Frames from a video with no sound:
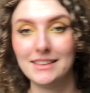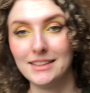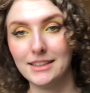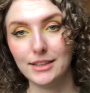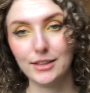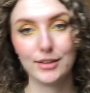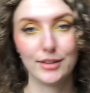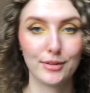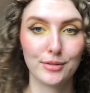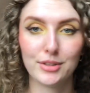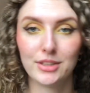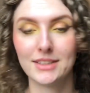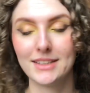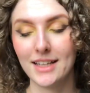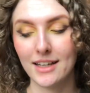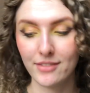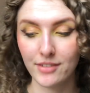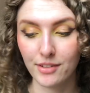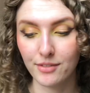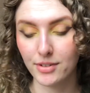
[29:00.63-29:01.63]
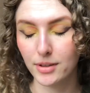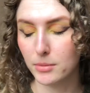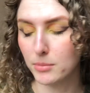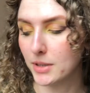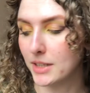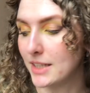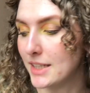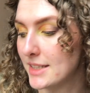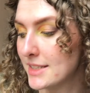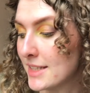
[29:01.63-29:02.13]
you know, just having fun with
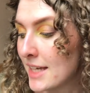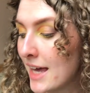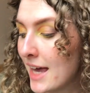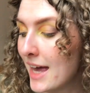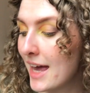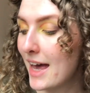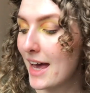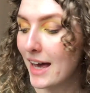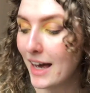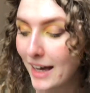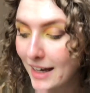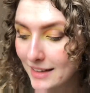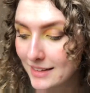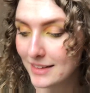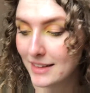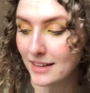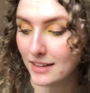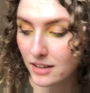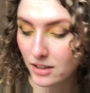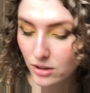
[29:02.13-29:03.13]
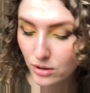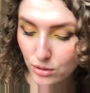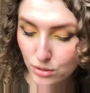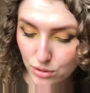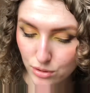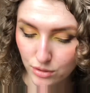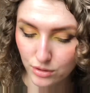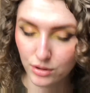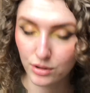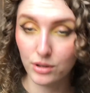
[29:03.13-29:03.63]
these. And then
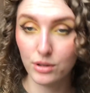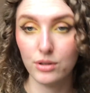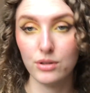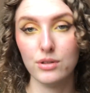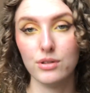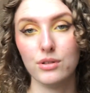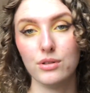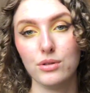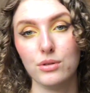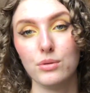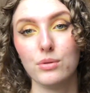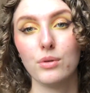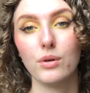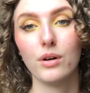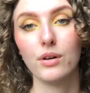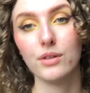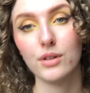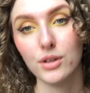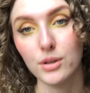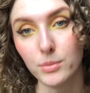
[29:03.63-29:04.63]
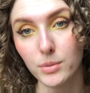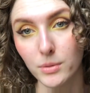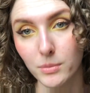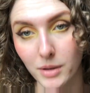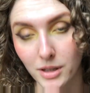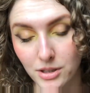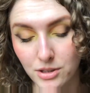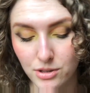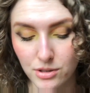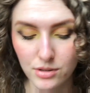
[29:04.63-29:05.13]
also the two honorable
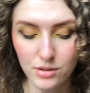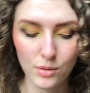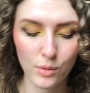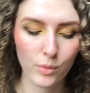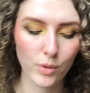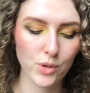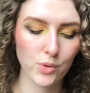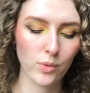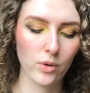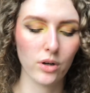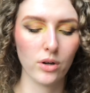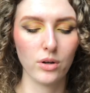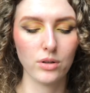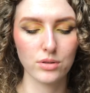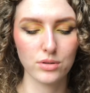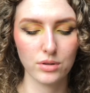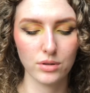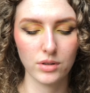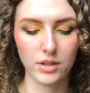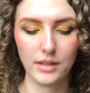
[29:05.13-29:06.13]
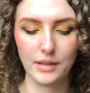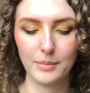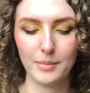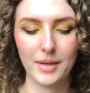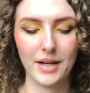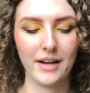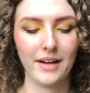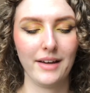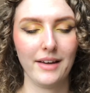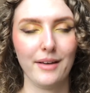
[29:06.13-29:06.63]
mentions, which were also in
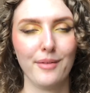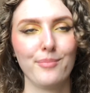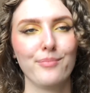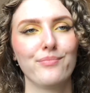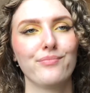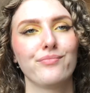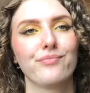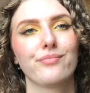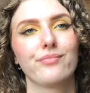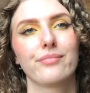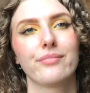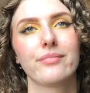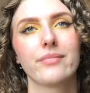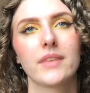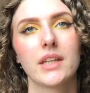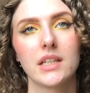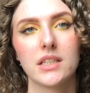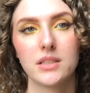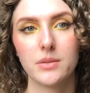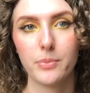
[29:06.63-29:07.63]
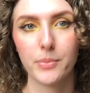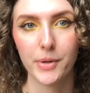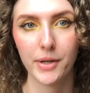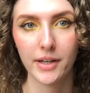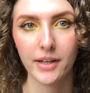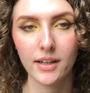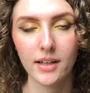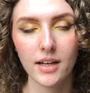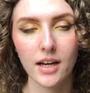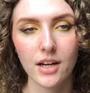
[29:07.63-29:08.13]
my
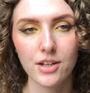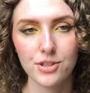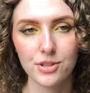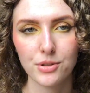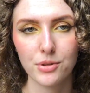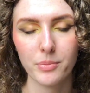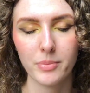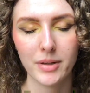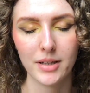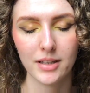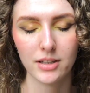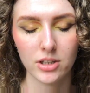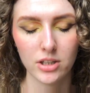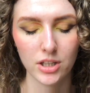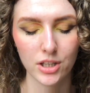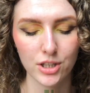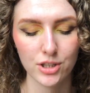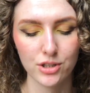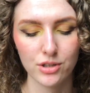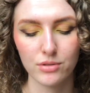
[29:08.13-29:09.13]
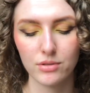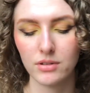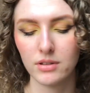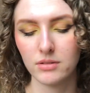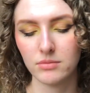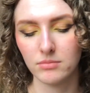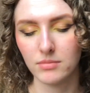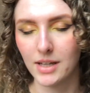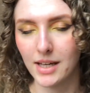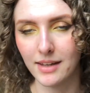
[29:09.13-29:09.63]
spring eyeshadow palette collection,
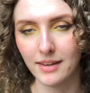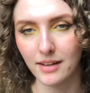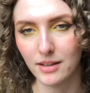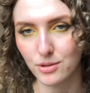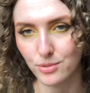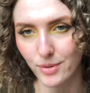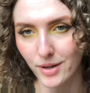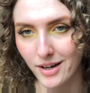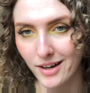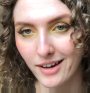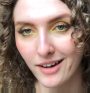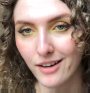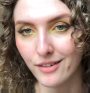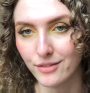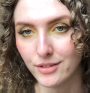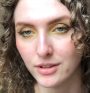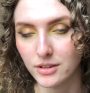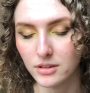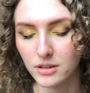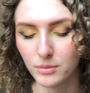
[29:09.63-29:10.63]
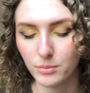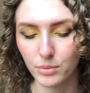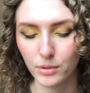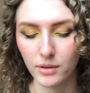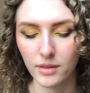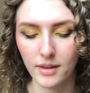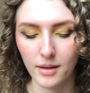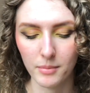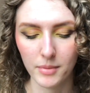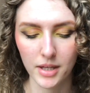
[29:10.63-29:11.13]
and that's why I haven't put
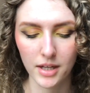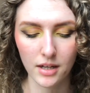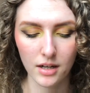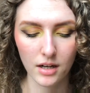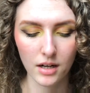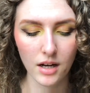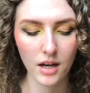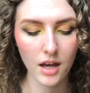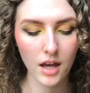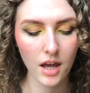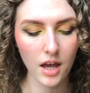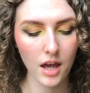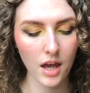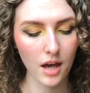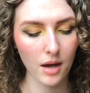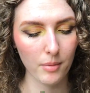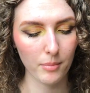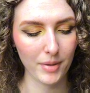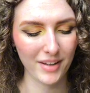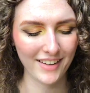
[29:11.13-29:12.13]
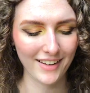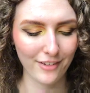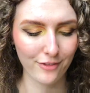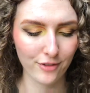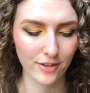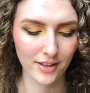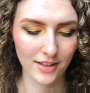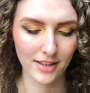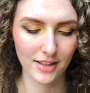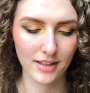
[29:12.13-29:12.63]
them here, but I
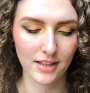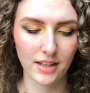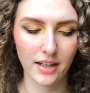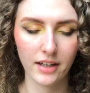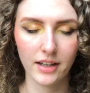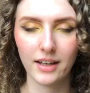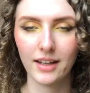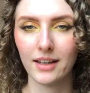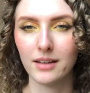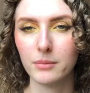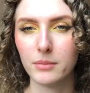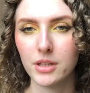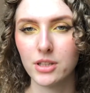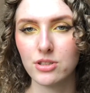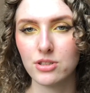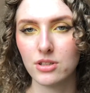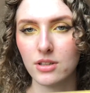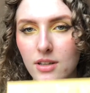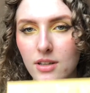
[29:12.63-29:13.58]
feel like I can mention